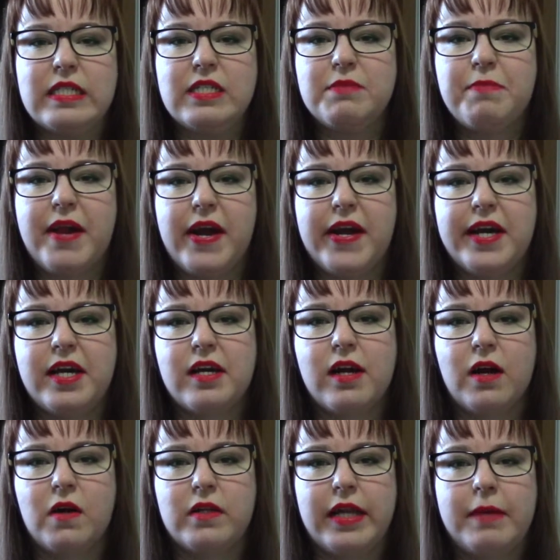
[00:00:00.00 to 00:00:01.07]
to marry a
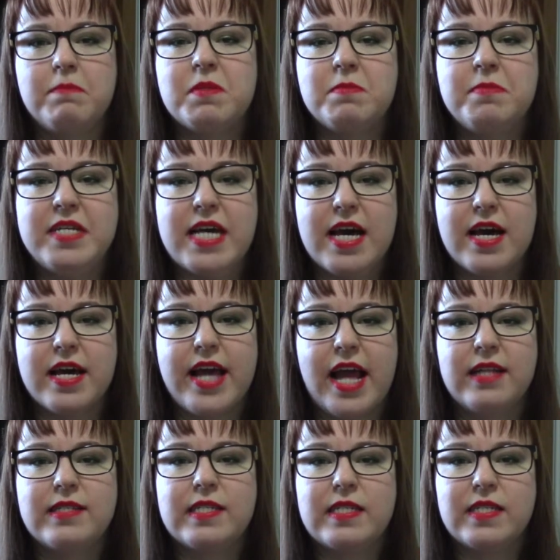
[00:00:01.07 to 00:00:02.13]
girl named Mia
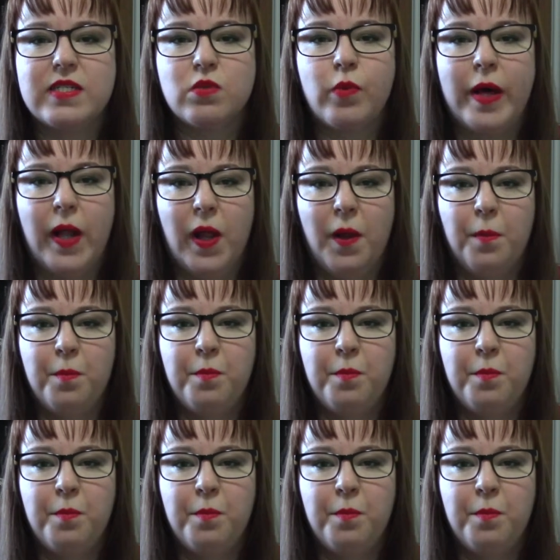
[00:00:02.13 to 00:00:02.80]
against his will,